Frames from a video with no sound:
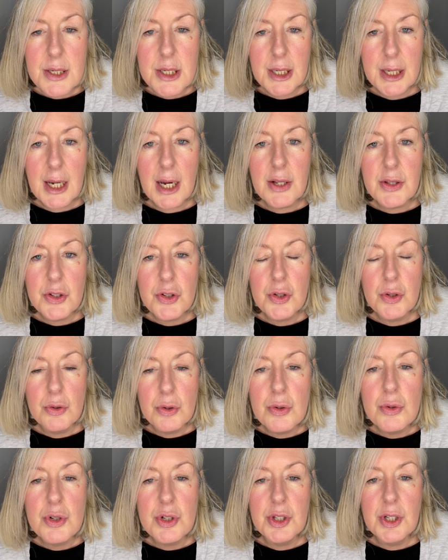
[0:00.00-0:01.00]
to get
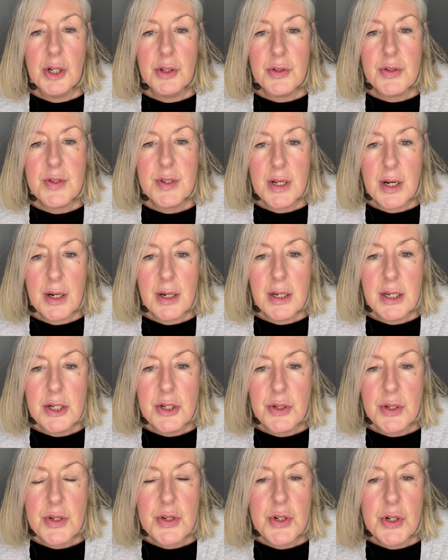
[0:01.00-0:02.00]
through to the other side.
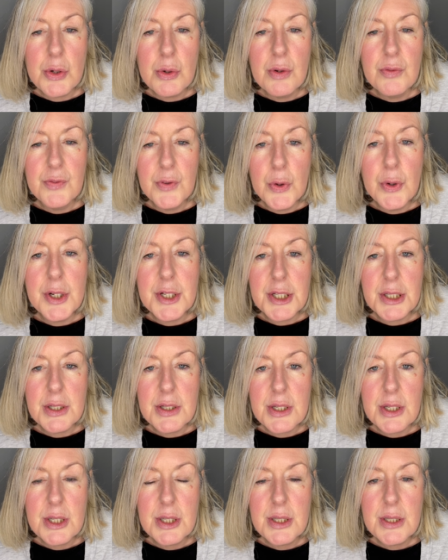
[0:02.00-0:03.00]
There's no avoiding
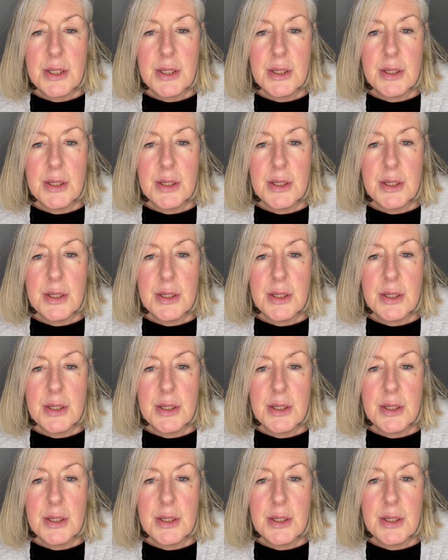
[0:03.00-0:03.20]
it.